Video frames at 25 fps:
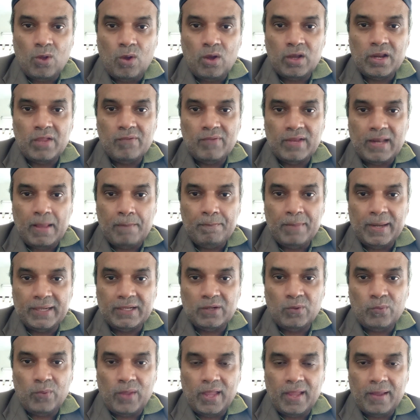or even a
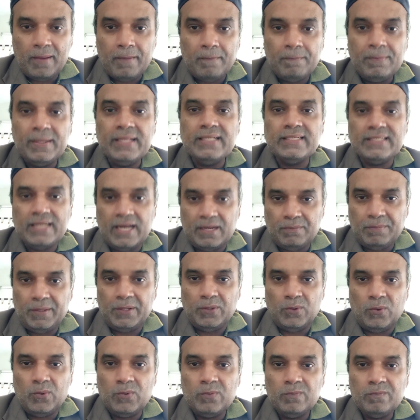better way, please let me
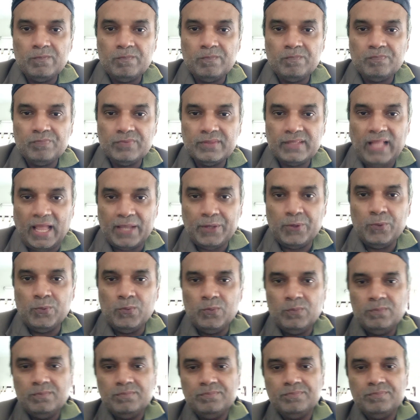know. Thank you.